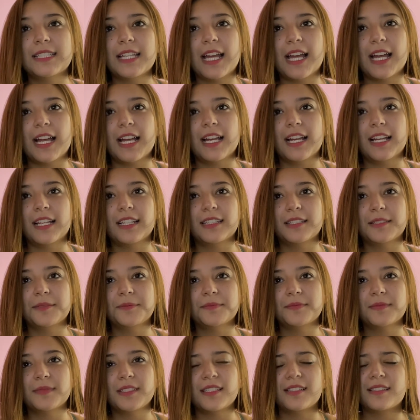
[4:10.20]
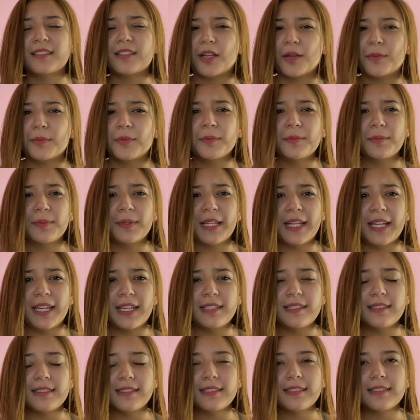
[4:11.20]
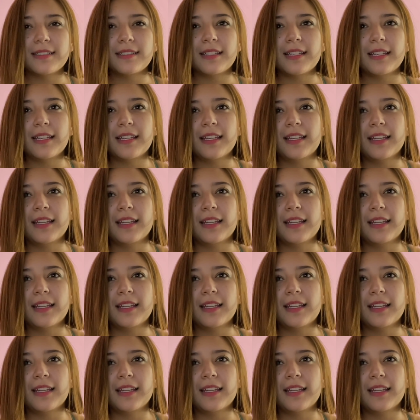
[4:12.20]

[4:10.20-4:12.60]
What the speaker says: that someone plans,